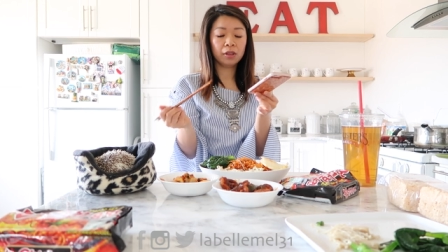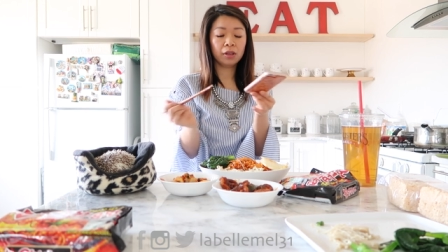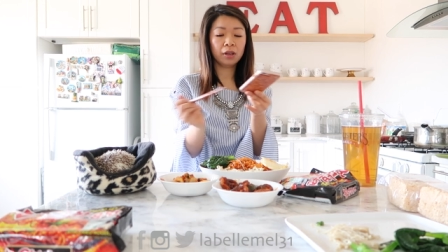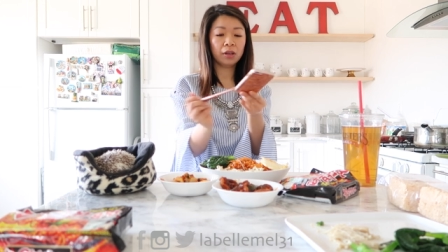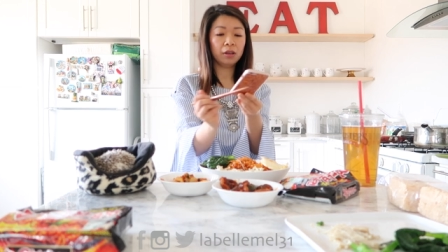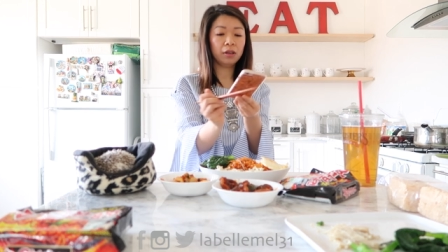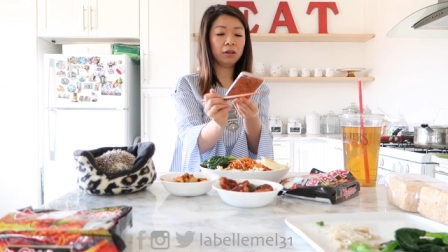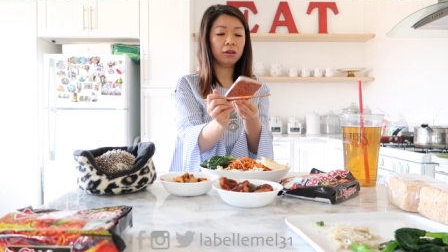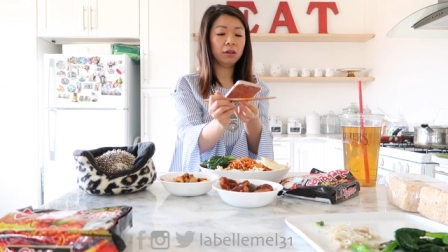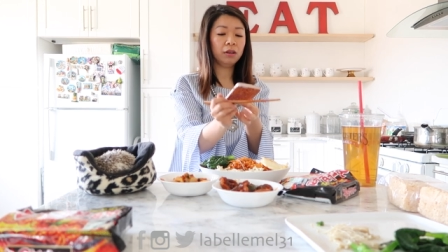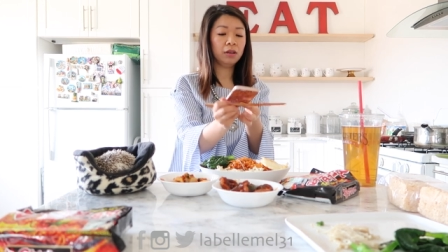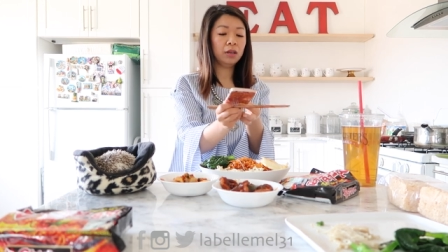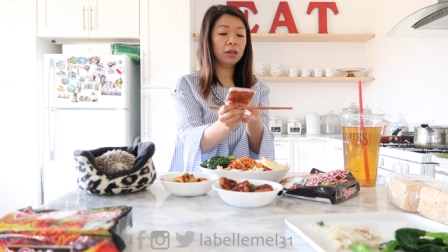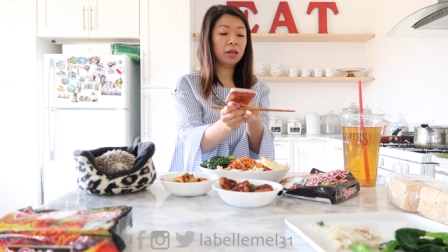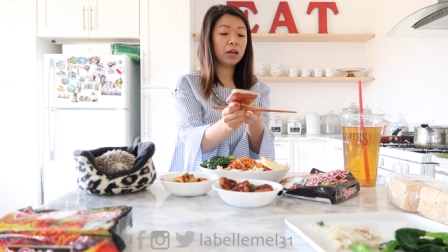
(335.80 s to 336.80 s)
Okay.
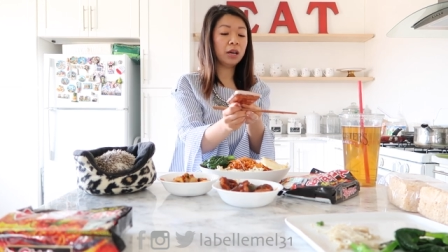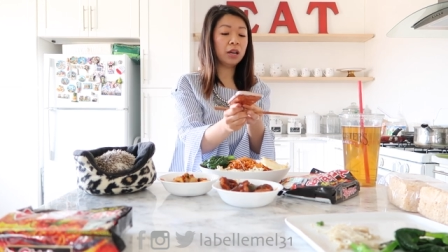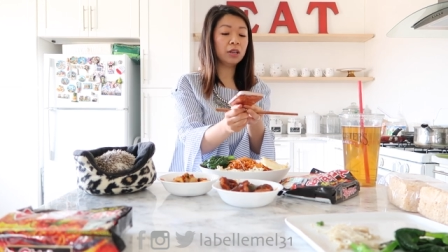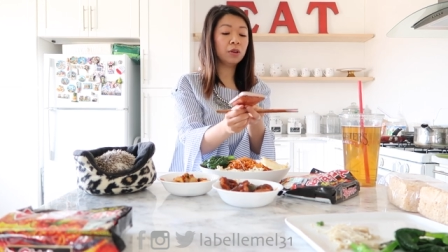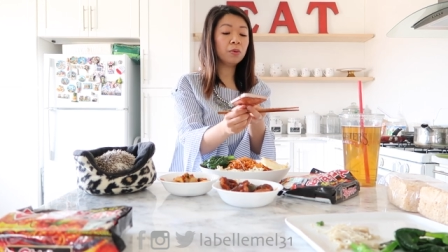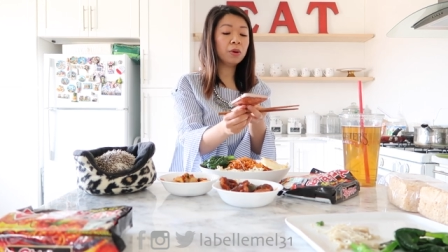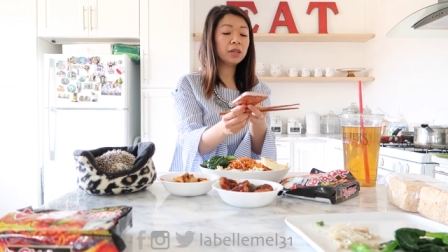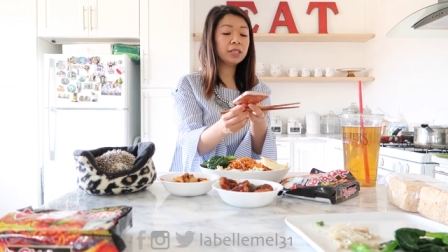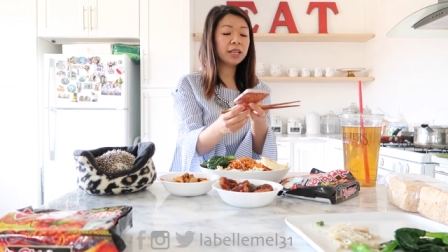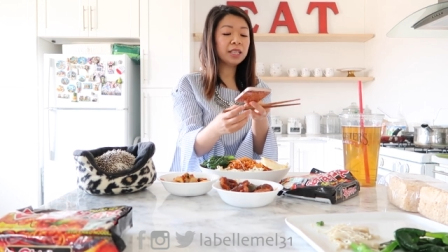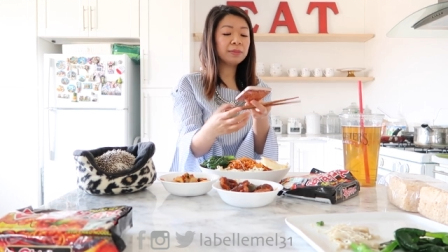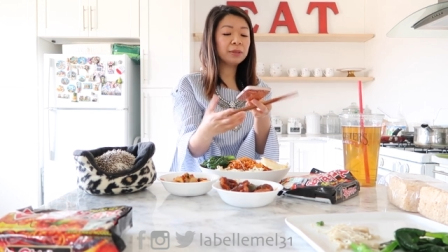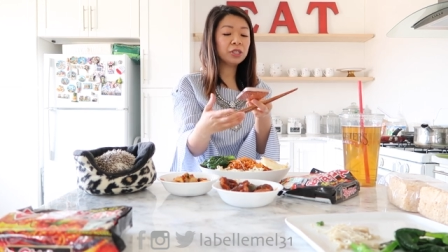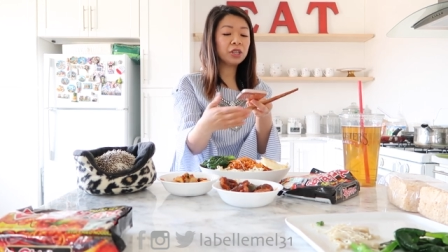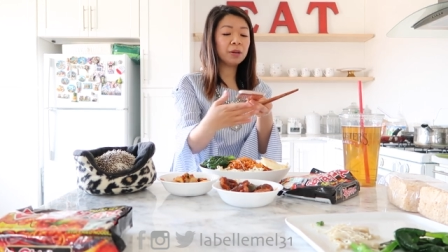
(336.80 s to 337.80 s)
And I don't wanna
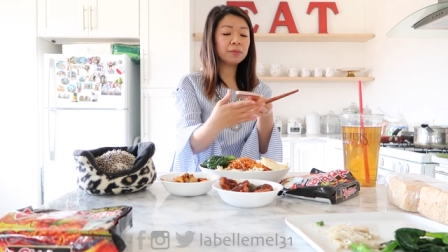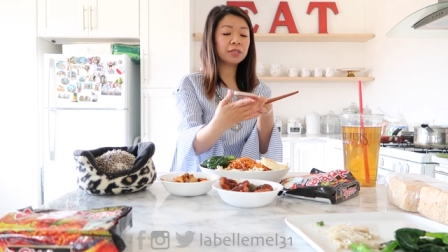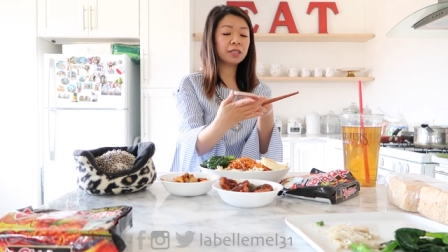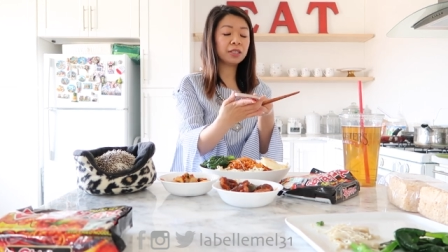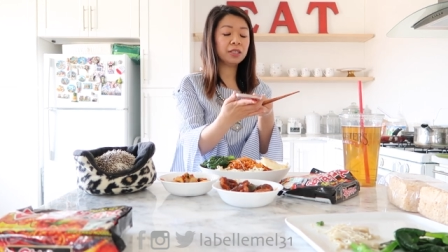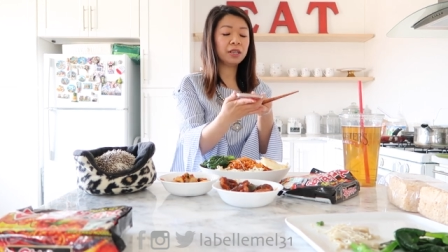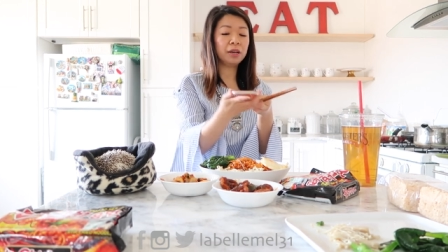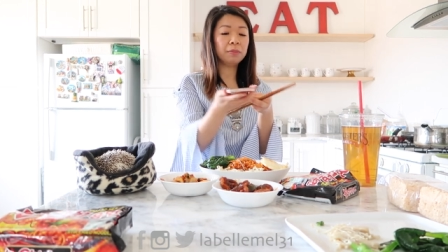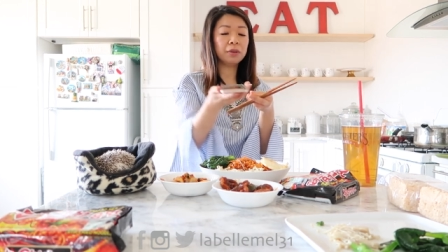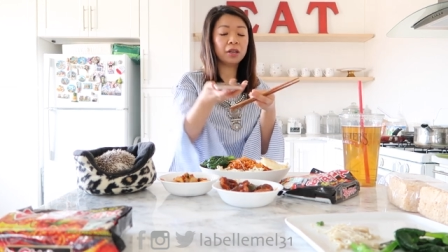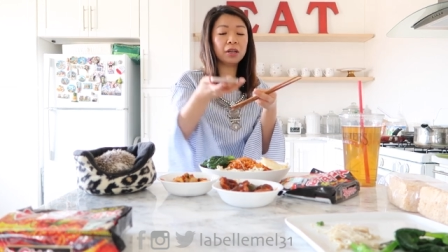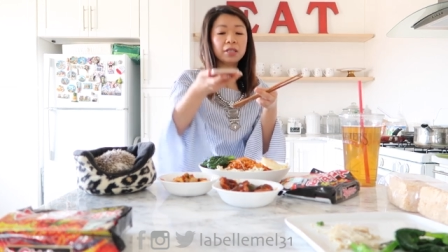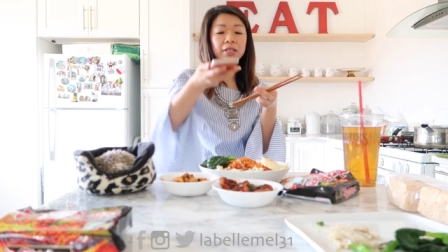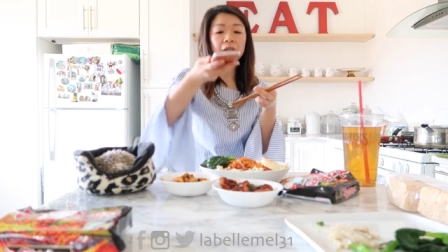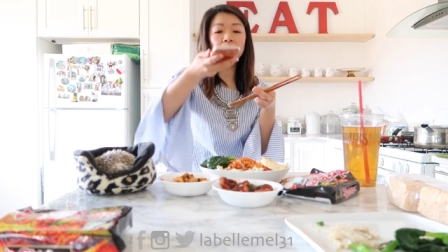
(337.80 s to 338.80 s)
taste my chopsticks yet
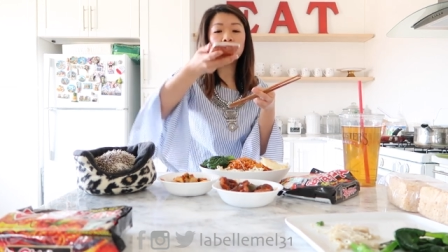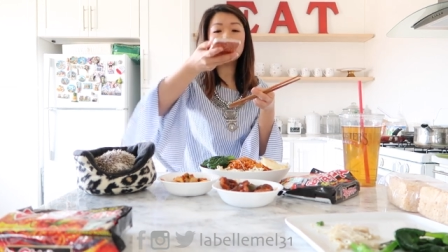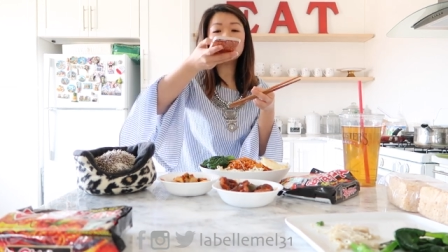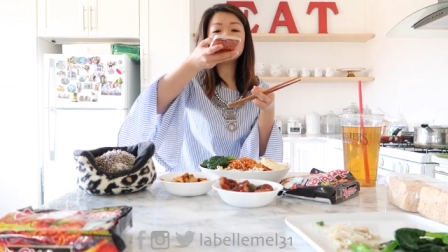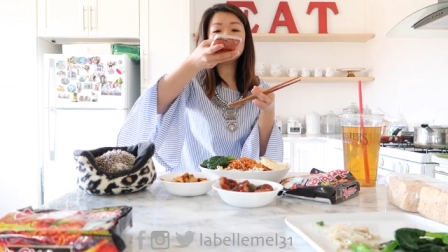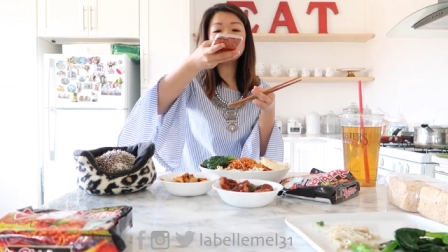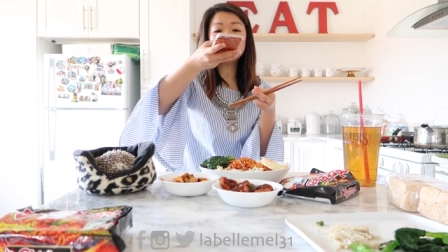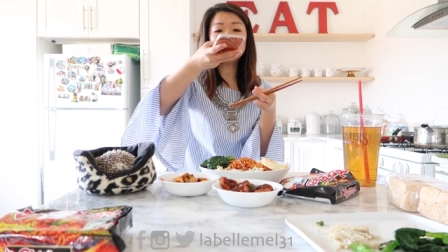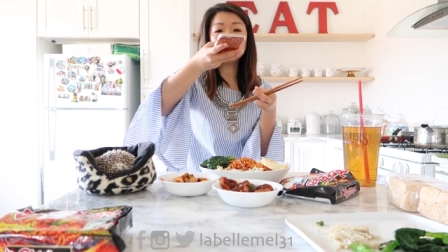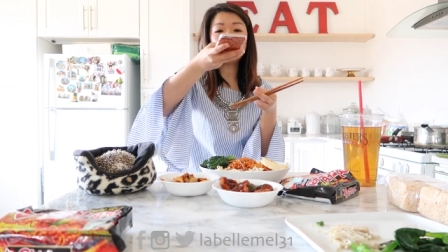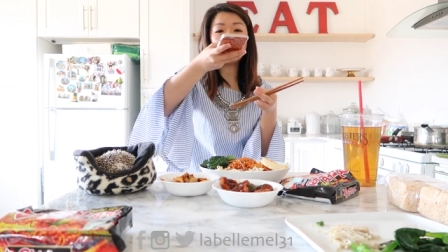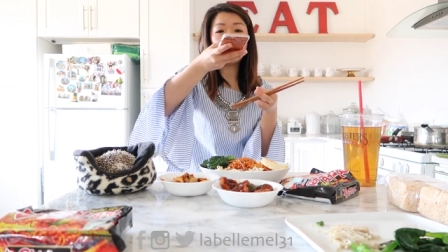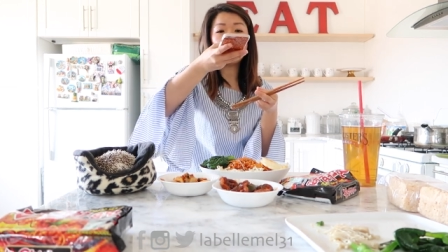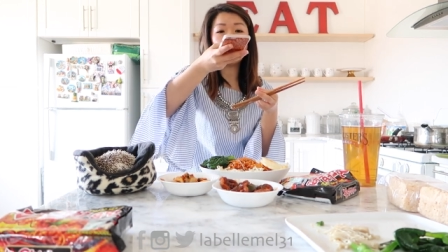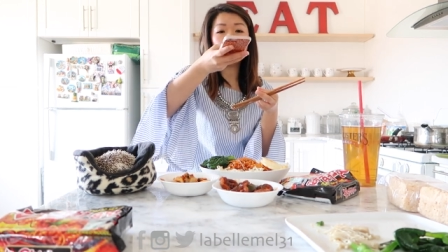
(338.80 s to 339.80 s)
because I want to be
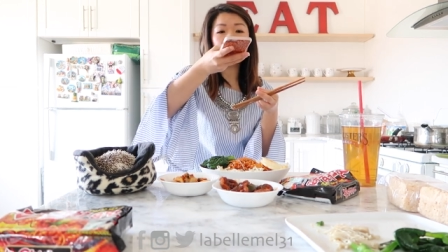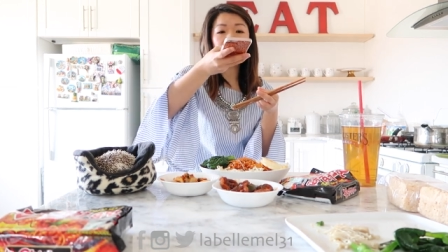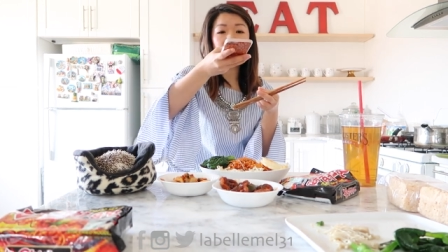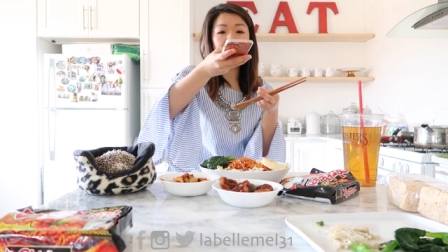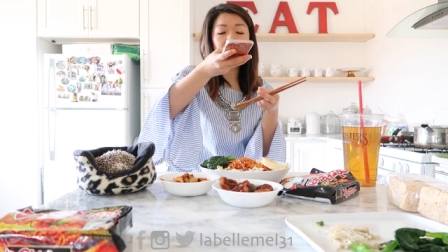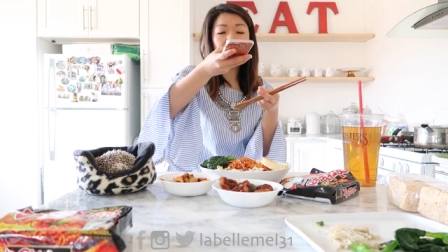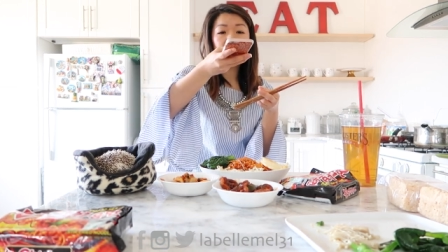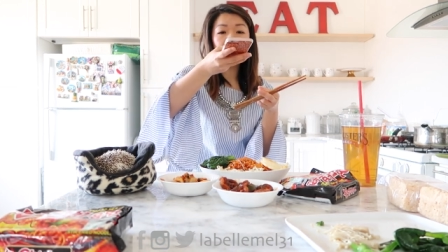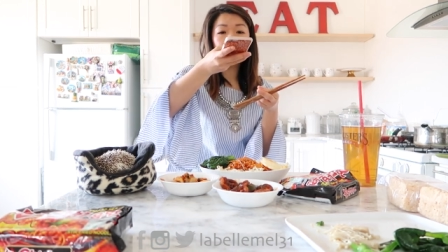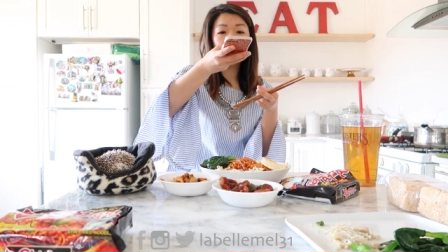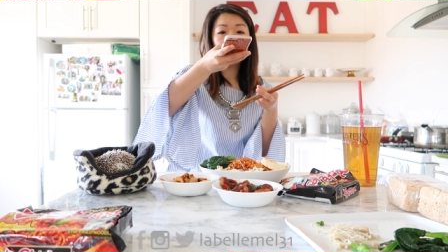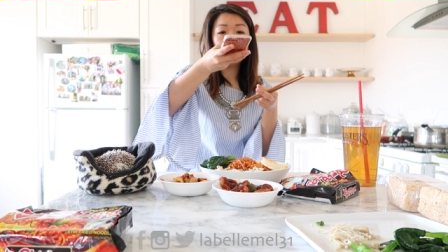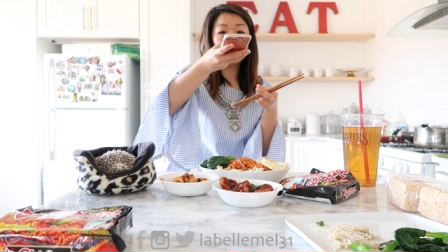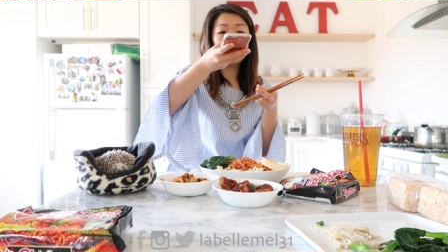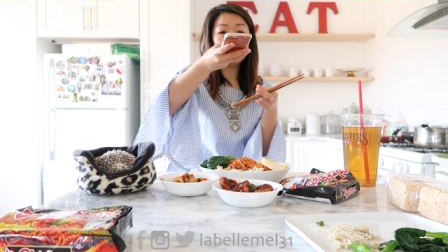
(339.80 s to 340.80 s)
surprised.
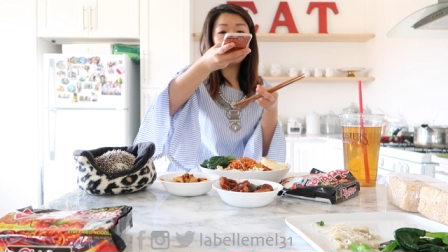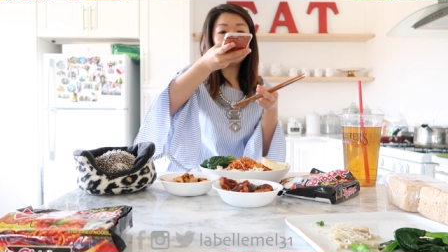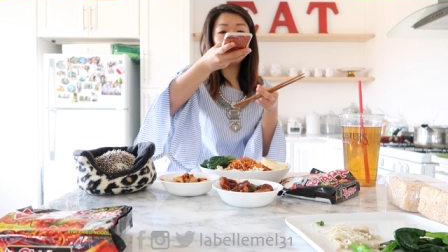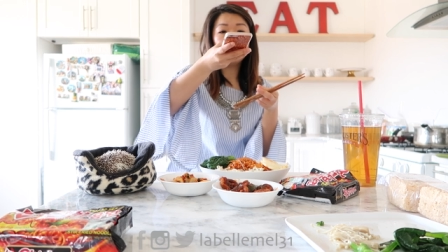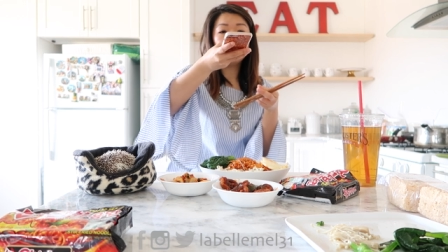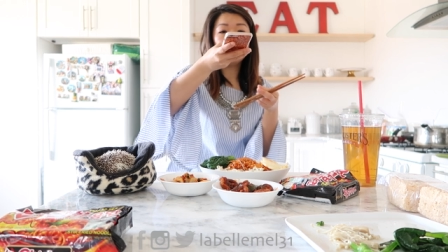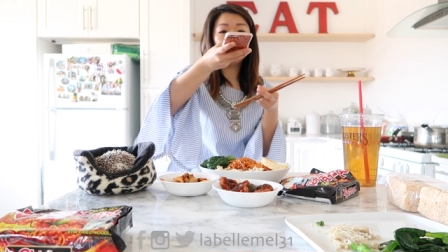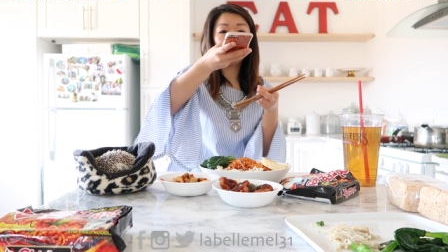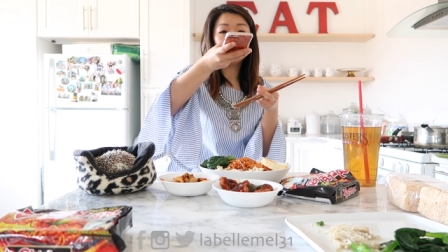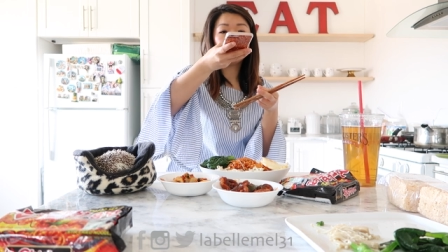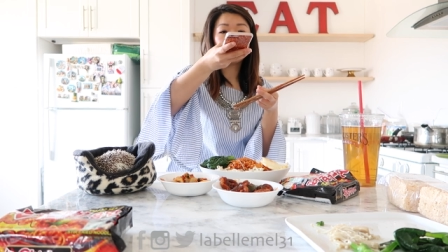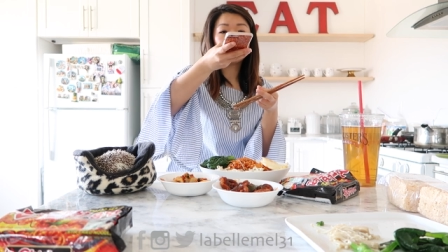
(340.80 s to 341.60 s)
Um,